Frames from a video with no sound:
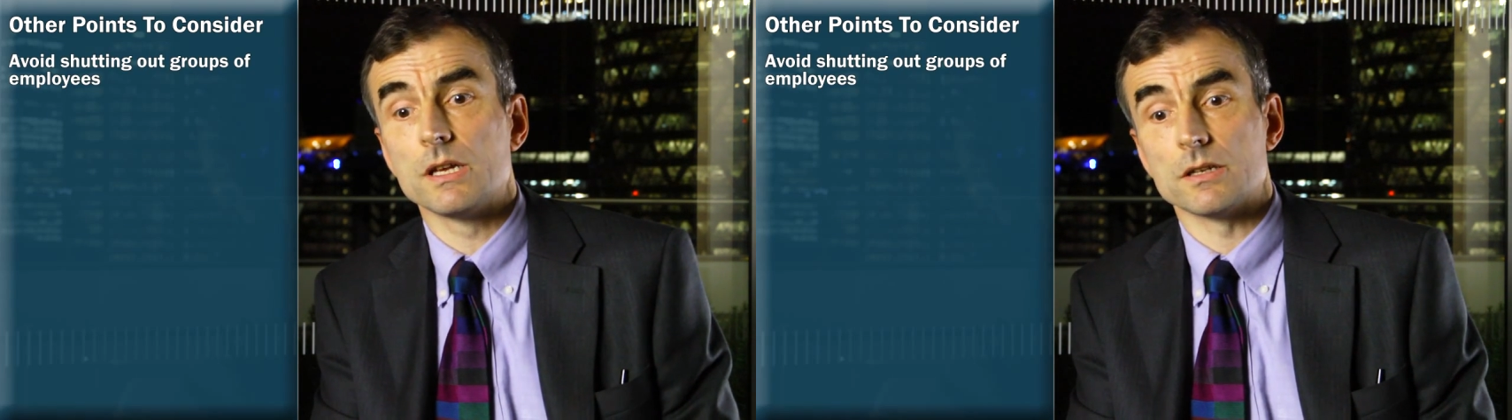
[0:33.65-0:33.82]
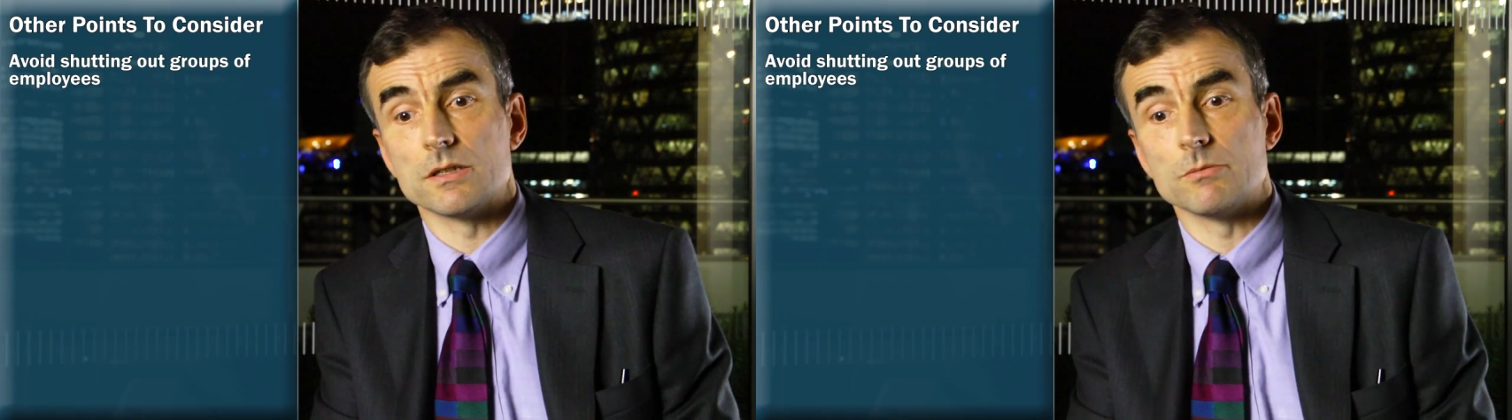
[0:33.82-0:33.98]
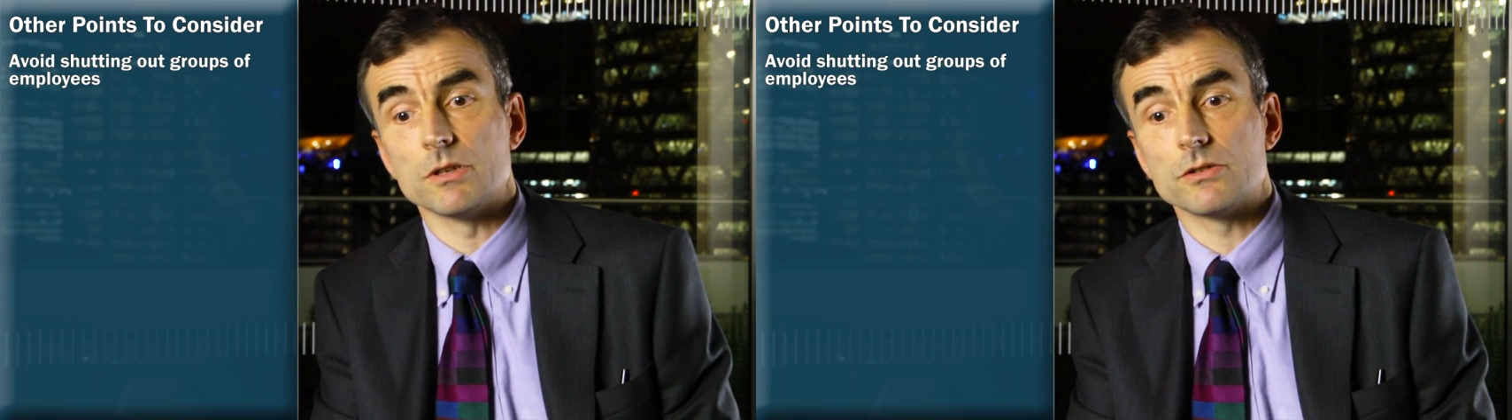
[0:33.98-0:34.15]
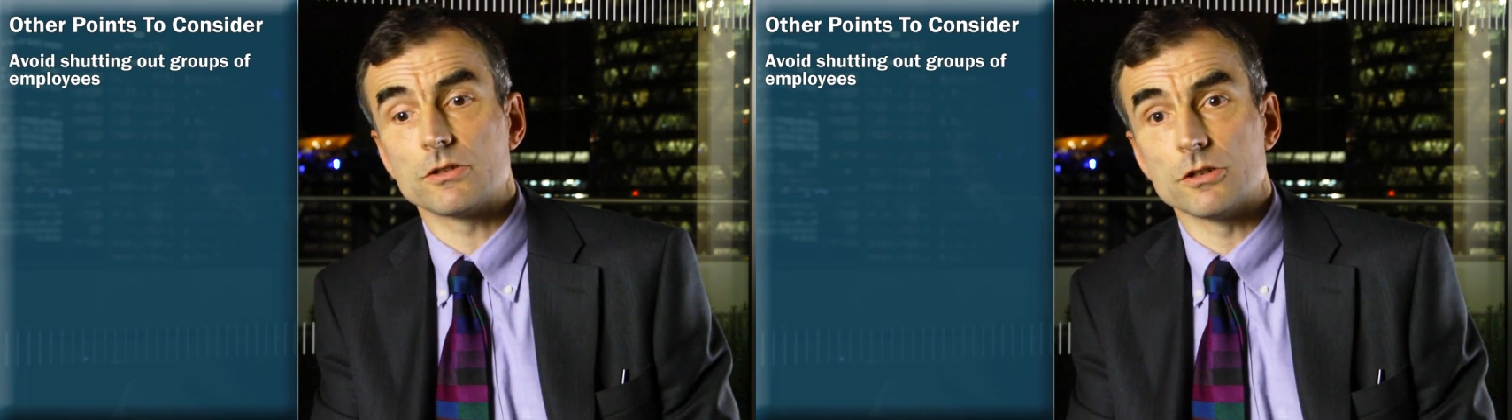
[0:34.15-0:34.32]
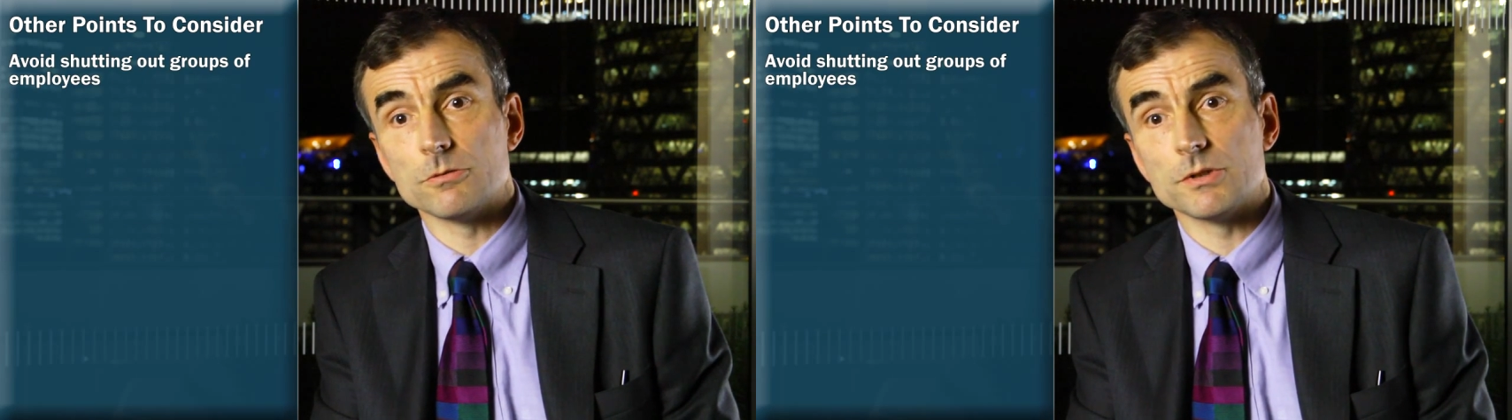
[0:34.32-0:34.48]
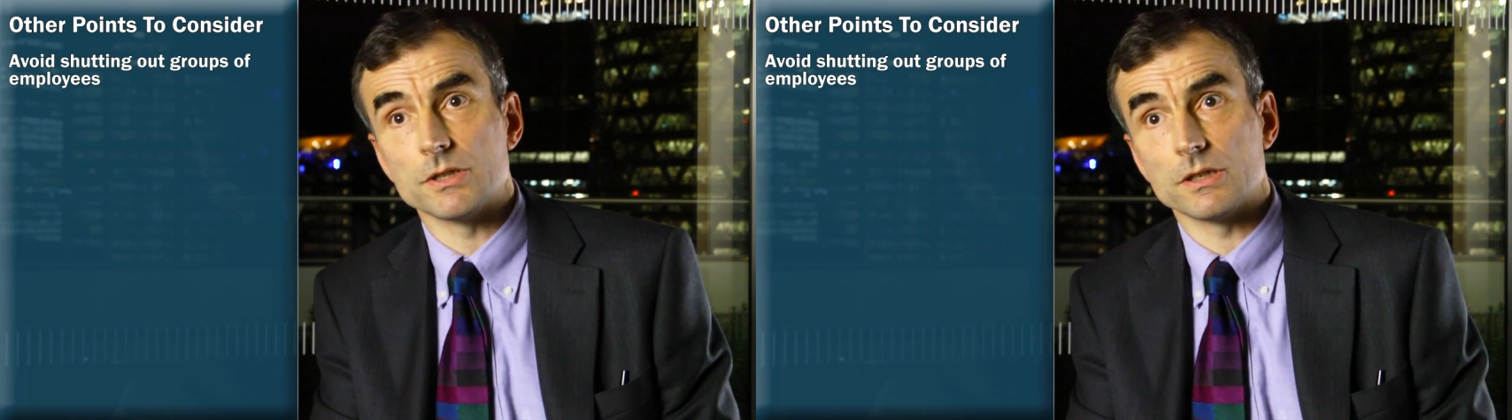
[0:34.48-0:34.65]
And the most
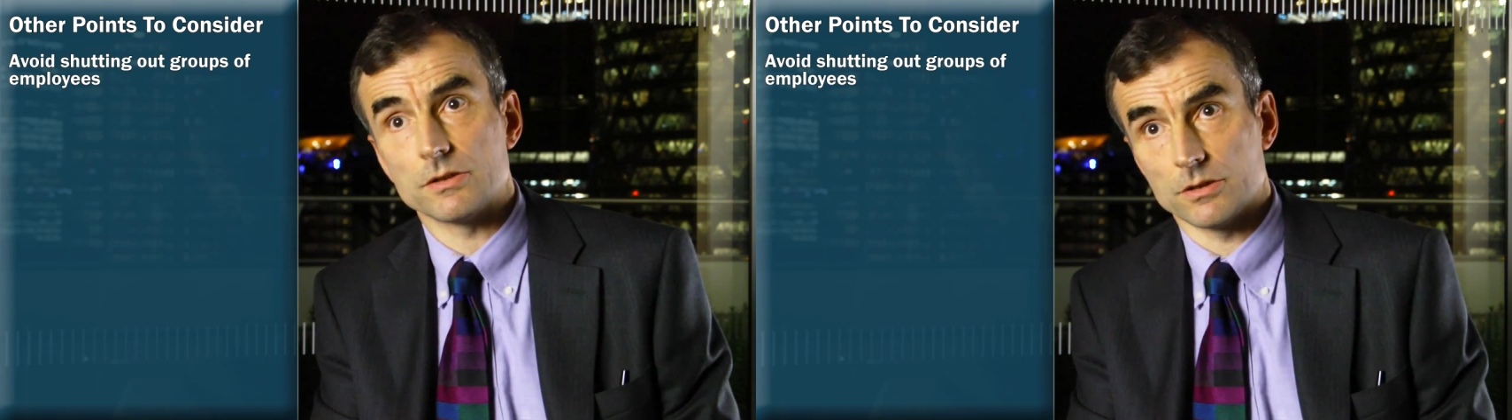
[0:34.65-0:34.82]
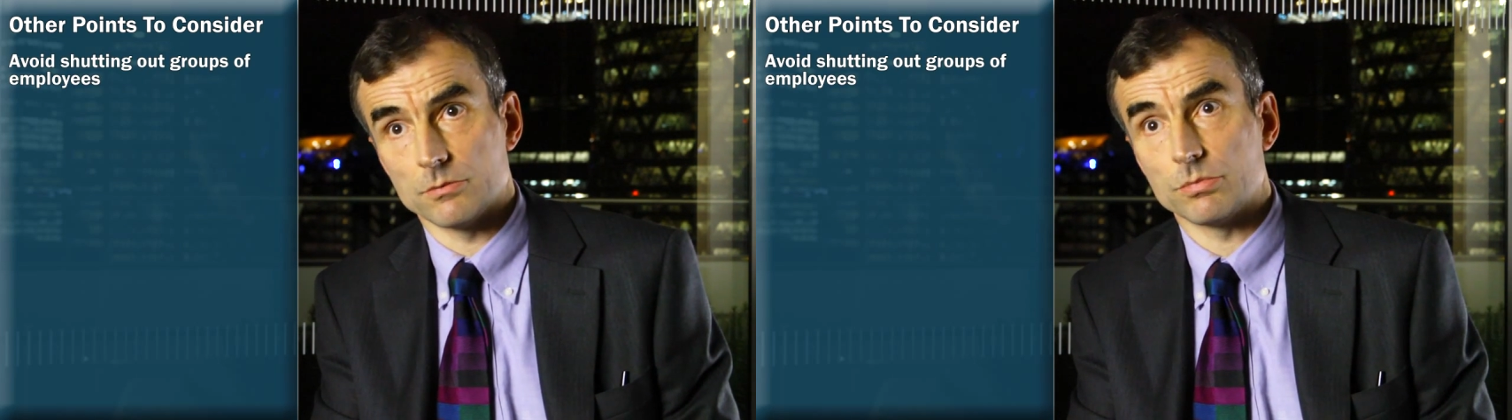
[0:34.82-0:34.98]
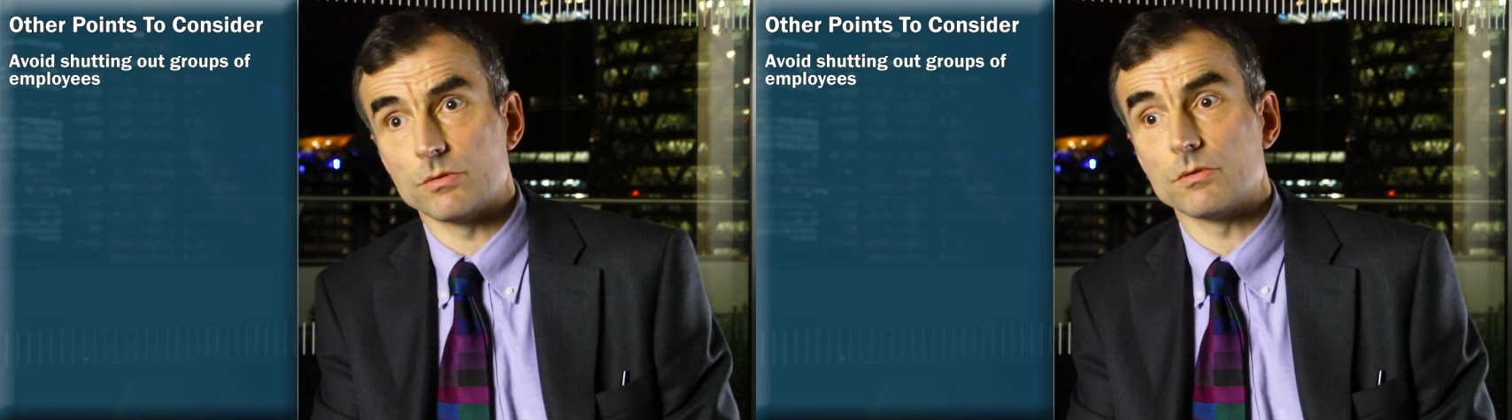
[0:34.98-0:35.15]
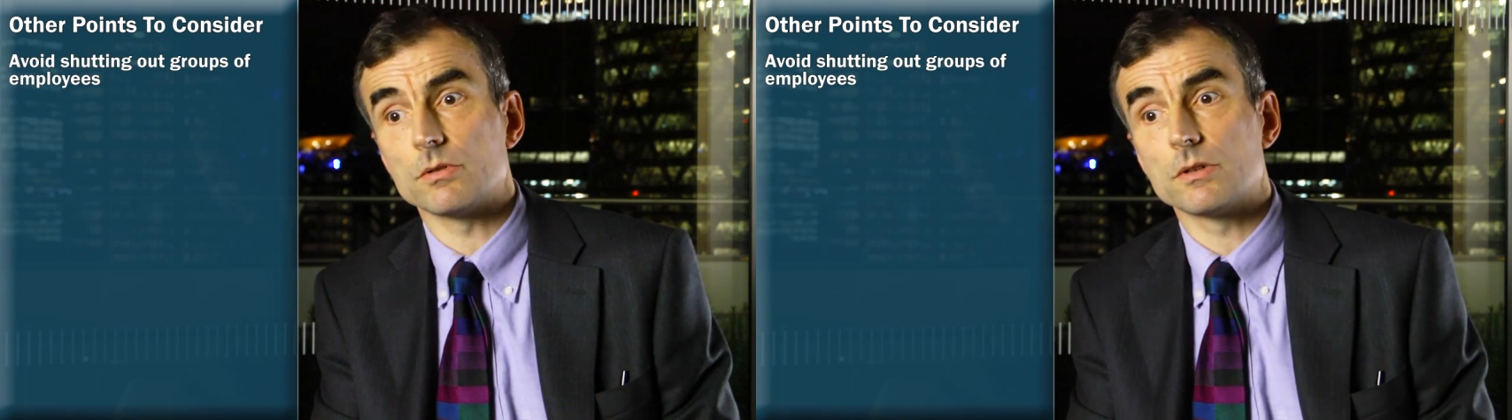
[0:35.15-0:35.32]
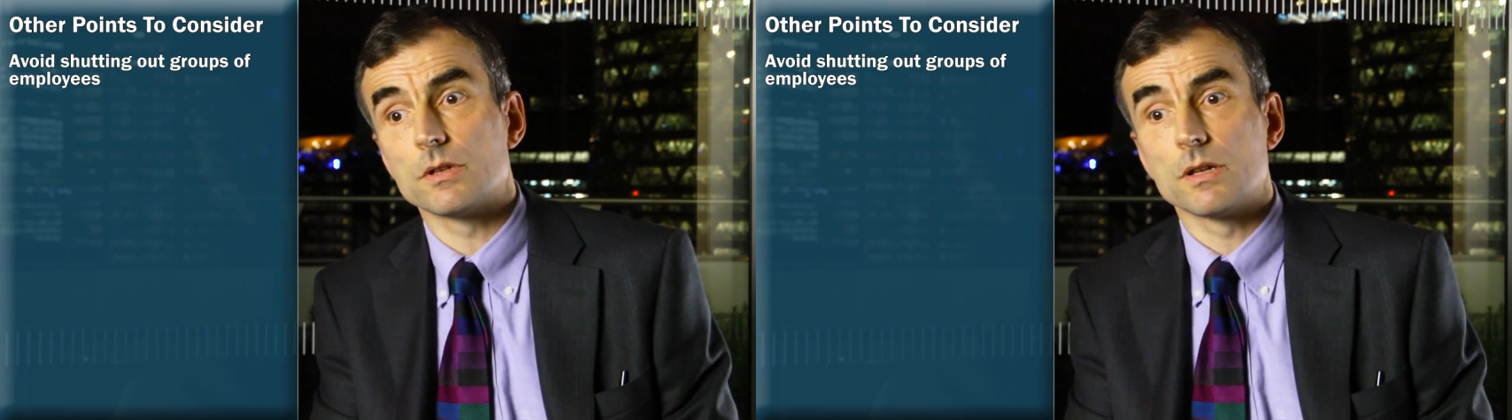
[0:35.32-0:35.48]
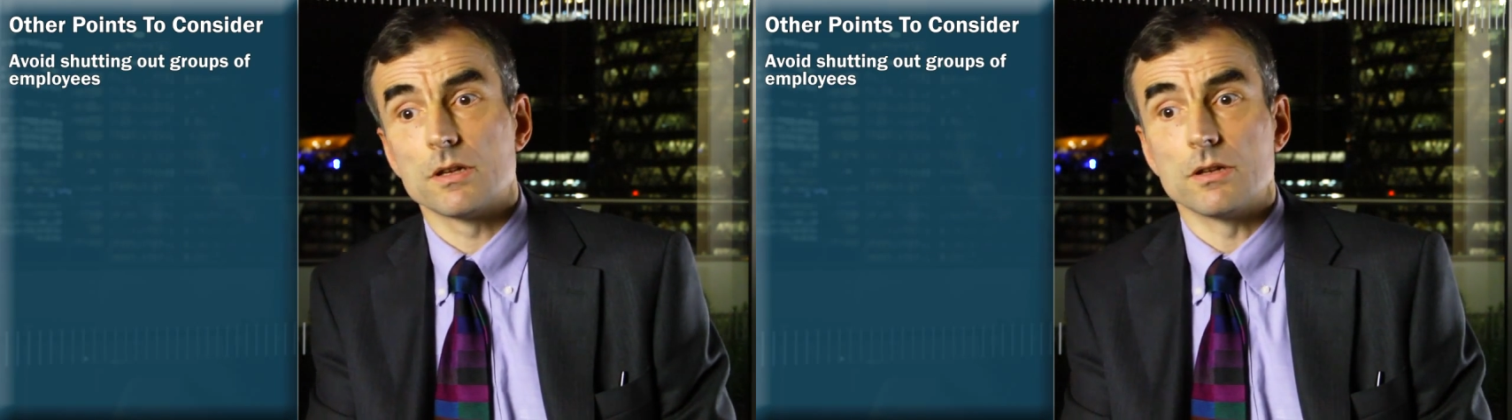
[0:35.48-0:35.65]
common example